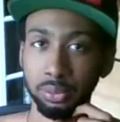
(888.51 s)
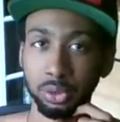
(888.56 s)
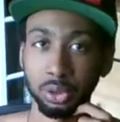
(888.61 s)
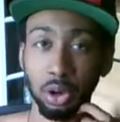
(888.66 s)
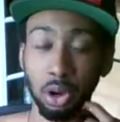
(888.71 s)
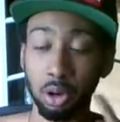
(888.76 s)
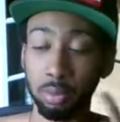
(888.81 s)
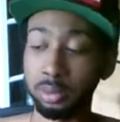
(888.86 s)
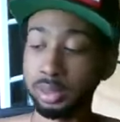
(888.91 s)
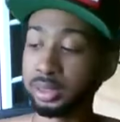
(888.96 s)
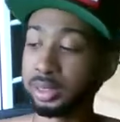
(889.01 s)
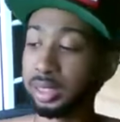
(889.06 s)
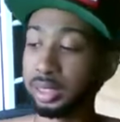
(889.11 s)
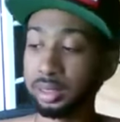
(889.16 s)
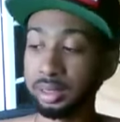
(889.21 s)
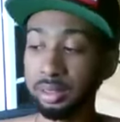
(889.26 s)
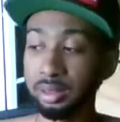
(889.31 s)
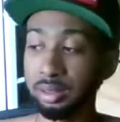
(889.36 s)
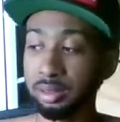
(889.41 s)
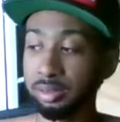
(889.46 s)
Karma's not
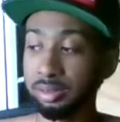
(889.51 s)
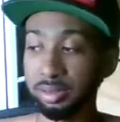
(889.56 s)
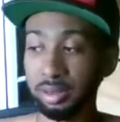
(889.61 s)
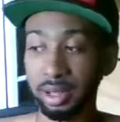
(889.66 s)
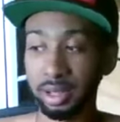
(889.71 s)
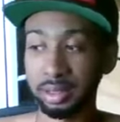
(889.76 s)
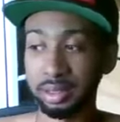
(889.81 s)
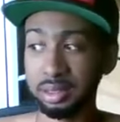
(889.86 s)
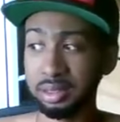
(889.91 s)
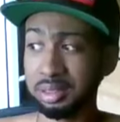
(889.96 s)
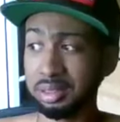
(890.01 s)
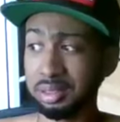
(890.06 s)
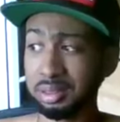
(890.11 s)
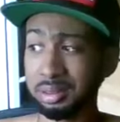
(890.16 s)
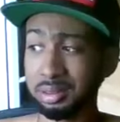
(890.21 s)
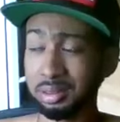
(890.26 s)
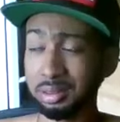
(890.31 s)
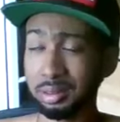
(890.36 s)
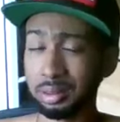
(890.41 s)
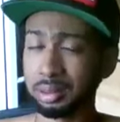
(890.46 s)
gonna affect
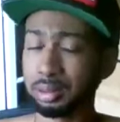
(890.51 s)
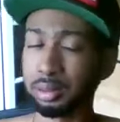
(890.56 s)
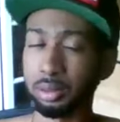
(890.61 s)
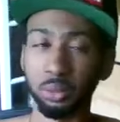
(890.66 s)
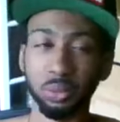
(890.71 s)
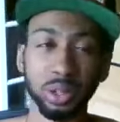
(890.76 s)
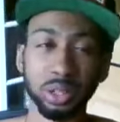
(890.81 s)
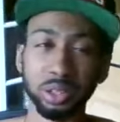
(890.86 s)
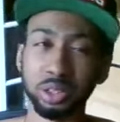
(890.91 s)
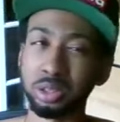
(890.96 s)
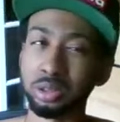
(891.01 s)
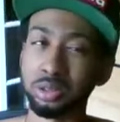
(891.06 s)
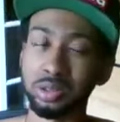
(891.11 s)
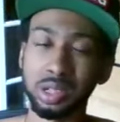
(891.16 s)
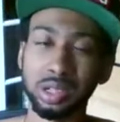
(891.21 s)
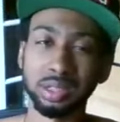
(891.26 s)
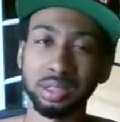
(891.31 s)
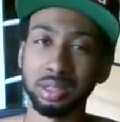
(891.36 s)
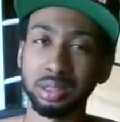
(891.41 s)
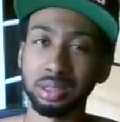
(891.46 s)
you.
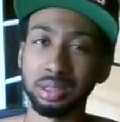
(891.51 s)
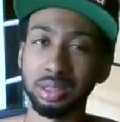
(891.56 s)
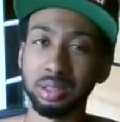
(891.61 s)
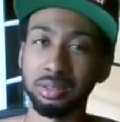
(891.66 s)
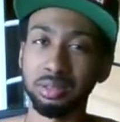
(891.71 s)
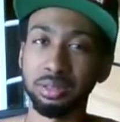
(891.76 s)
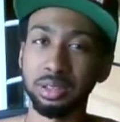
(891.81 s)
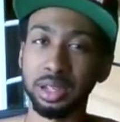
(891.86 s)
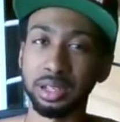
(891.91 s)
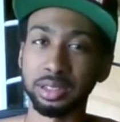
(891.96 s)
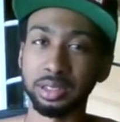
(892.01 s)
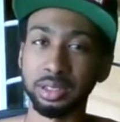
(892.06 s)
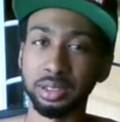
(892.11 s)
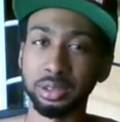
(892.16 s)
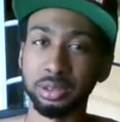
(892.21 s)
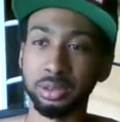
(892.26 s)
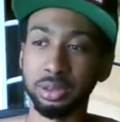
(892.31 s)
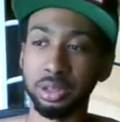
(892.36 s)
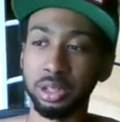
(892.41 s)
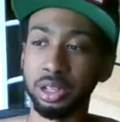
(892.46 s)
Retrogrades aren't gonna affect
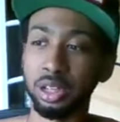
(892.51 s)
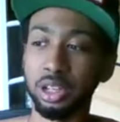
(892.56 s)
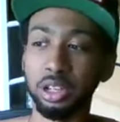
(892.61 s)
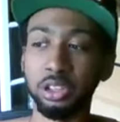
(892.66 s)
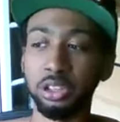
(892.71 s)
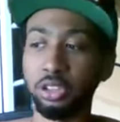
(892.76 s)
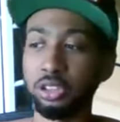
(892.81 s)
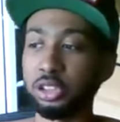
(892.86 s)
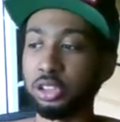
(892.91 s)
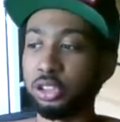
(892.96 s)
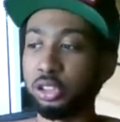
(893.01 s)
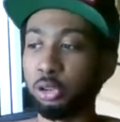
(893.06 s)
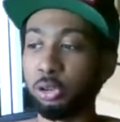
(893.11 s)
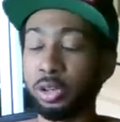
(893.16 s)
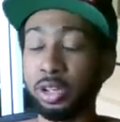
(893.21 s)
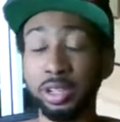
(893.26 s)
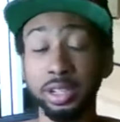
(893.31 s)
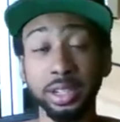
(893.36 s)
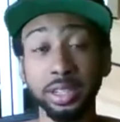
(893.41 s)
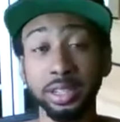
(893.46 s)
you. You can do
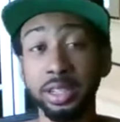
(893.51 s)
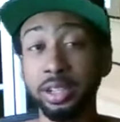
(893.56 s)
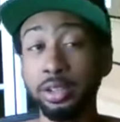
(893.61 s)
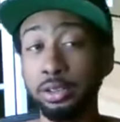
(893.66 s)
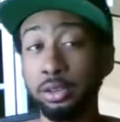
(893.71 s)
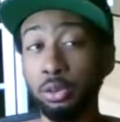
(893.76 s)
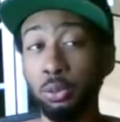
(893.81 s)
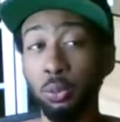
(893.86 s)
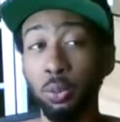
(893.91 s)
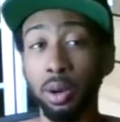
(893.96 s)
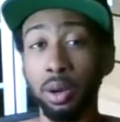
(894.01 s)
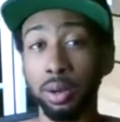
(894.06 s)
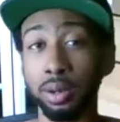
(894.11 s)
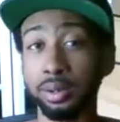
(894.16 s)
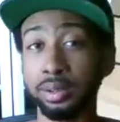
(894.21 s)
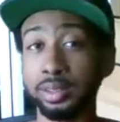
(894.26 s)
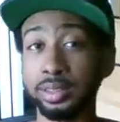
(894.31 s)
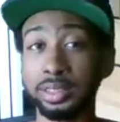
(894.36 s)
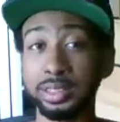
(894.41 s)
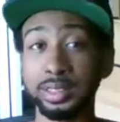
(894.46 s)
anything you
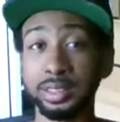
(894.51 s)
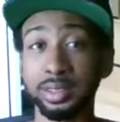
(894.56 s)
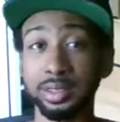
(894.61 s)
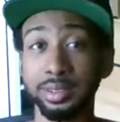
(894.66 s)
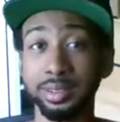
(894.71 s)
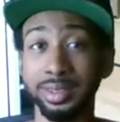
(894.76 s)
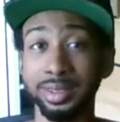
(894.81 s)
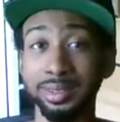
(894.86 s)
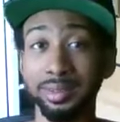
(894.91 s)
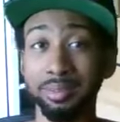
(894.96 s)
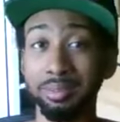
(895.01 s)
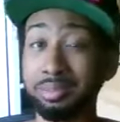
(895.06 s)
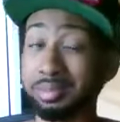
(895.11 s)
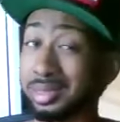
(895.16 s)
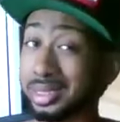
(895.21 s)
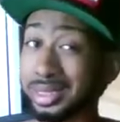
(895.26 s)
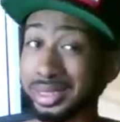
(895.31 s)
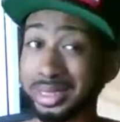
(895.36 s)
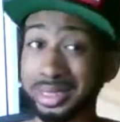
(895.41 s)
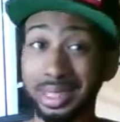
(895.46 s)
want.
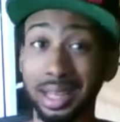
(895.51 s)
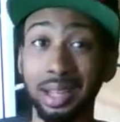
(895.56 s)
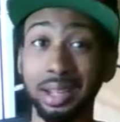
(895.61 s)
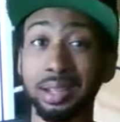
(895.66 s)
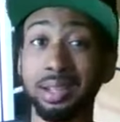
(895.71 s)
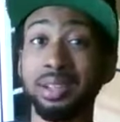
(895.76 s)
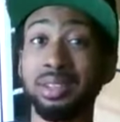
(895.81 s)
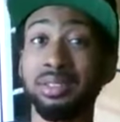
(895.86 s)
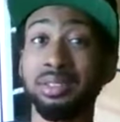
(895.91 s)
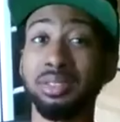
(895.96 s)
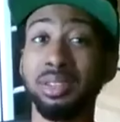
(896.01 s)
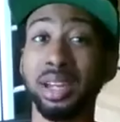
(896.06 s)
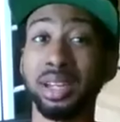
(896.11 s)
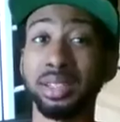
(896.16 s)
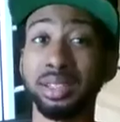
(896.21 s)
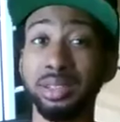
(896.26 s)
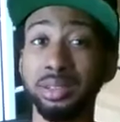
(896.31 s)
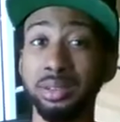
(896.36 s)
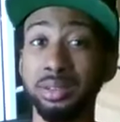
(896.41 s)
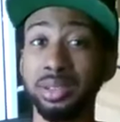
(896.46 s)
It's not going to affect
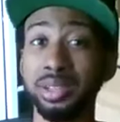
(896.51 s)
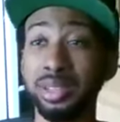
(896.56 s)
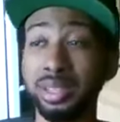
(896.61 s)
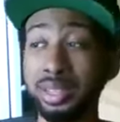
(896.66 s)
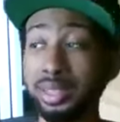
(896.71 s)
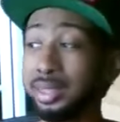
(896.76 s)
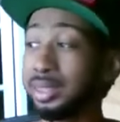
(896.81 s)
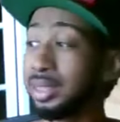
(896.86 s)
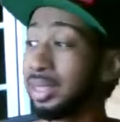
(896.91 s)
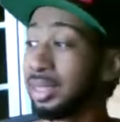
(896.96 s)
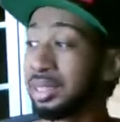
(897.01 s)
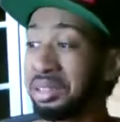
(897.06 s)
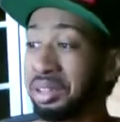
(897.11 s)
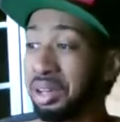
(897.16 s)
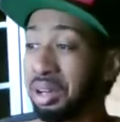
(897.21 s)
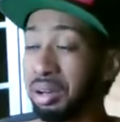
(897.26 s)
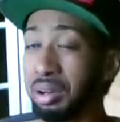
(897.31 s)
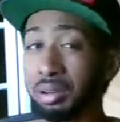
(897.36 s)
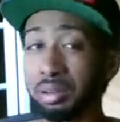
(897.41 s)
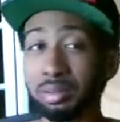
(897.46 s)
you. Anything at
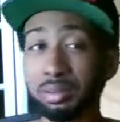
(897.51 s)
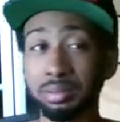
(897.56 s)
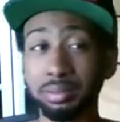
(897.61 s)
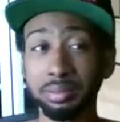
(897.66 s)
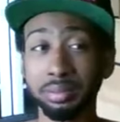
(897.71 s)
all.